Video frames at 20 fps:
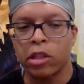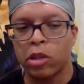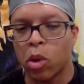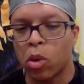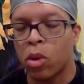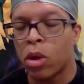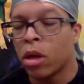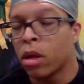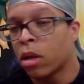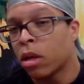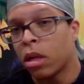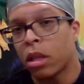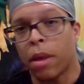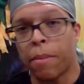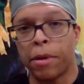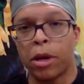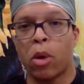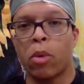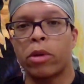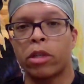So
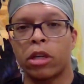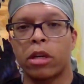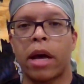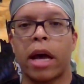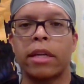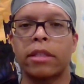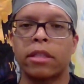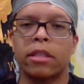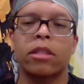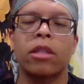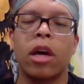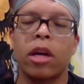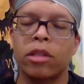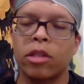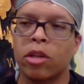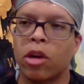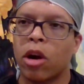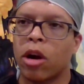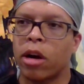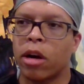let me know what your guys'
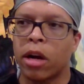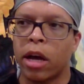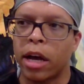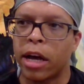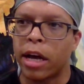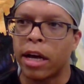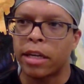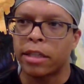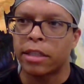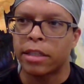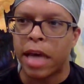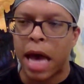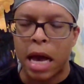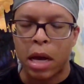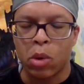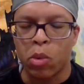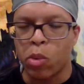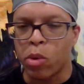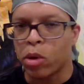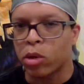thoughts are.
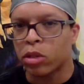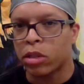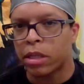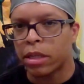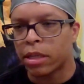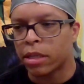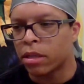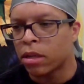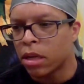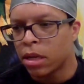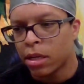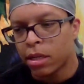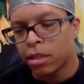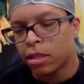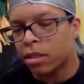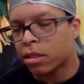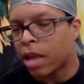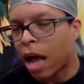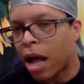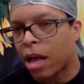Zach Wilson
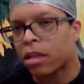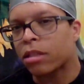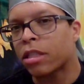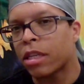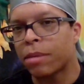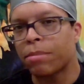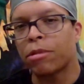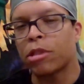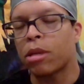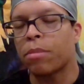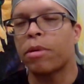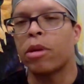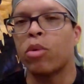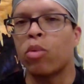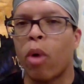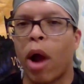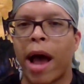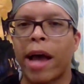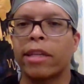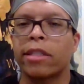stock seems to be
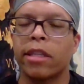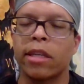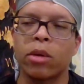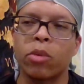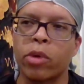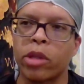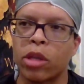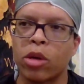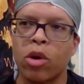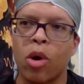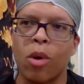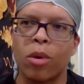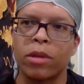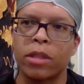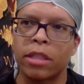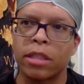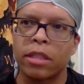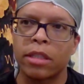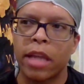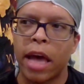rising with the
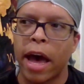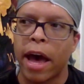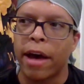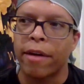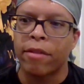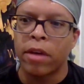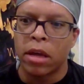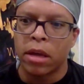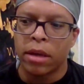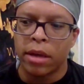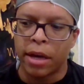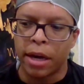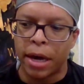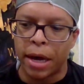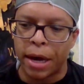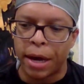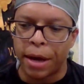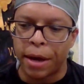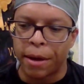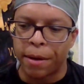coaching staff.
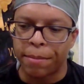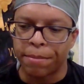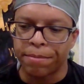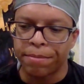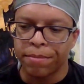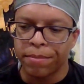I